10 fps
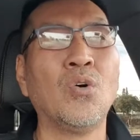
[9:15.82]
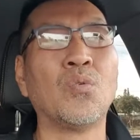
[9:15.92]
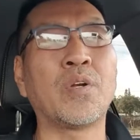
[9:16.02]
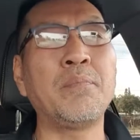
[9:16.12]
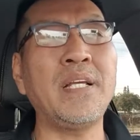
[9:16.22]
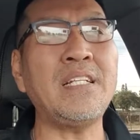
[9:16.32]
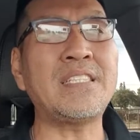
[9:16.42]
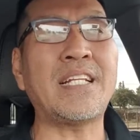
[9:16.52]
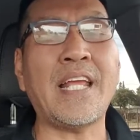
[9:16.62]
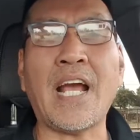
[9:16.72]
What I mean
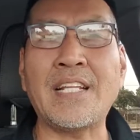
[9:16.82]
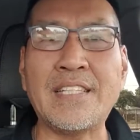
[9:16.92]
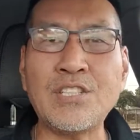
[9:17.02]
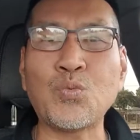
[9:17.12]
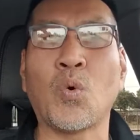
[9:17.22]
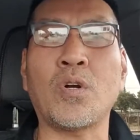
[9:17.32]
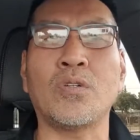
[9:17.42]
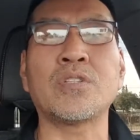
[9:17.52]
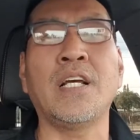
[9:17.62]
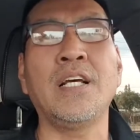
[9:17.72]
is that, yeah, in this
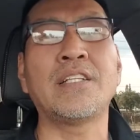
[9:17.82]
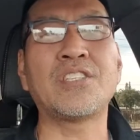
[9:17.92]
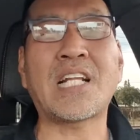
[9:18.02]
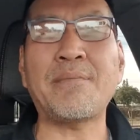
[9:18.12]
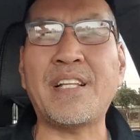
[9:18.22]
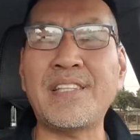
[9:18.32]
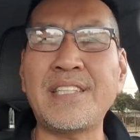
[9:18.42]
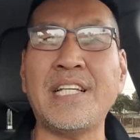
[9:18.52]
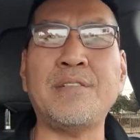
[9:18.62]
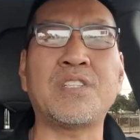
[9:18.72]
world, there's gonna be
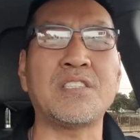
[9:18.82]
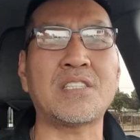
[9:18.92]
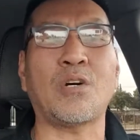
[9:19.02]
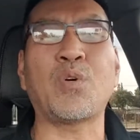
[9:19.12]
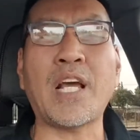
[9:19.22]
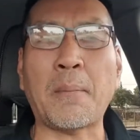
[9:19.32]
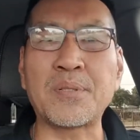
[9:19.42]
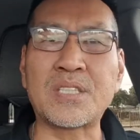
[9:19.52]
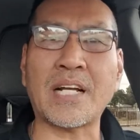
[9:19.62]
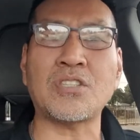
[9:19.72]
thieves and stuff. We gotta
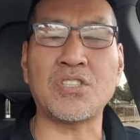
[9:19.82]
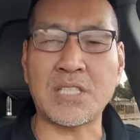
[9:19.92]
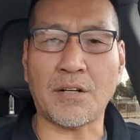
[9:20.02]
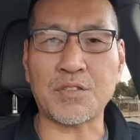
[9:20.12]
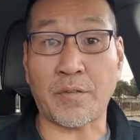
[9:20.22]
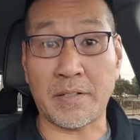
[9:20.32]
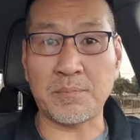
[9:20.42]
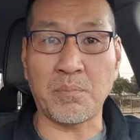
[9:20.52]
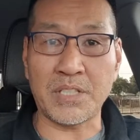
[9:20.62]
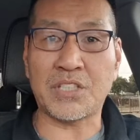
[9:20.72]
protect ourselves from as
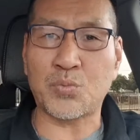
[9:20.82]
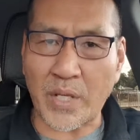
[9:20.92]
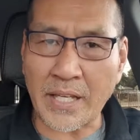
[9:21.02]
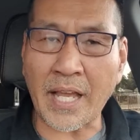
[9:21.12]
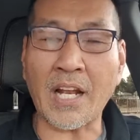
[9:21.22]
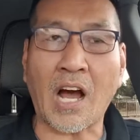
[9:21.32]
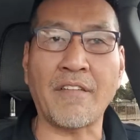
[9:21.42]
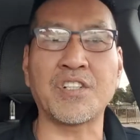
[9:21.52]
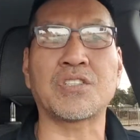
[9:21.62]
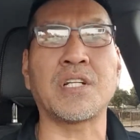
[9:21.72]
much as we can,
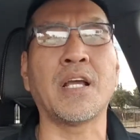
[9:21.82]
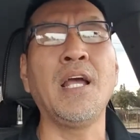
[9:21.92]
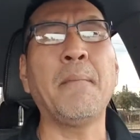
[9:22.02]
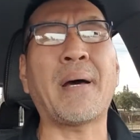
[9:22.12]
obviously.